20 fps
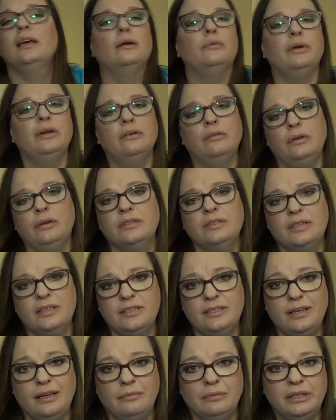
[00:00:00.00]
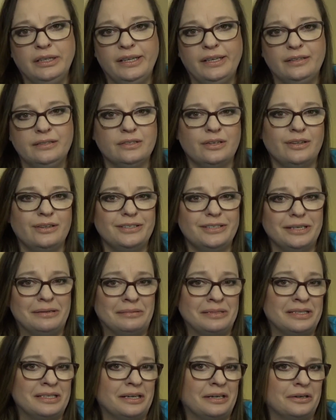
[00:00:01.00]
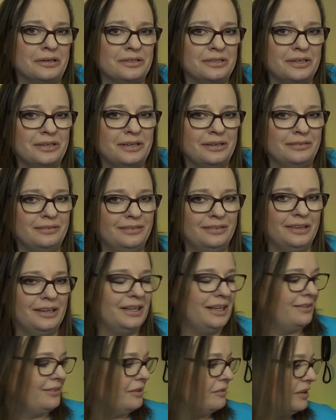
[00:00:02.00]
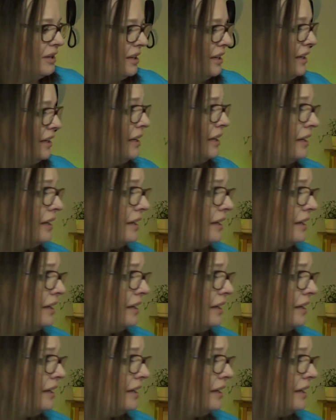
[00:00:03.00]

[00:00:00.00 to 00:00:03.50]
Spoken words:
Yeah, we don't use the same leads or the same stickers on everyone.